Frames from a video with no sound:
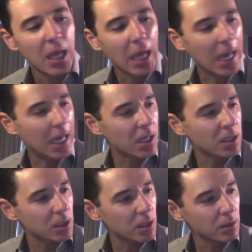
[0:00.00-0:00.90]

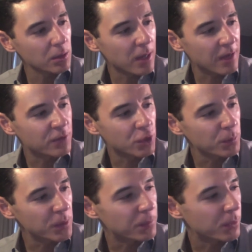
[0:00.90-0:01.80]
and here you have
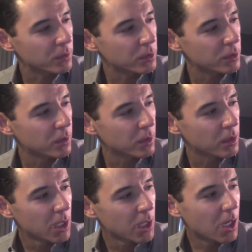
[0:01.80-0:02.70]
two people who are,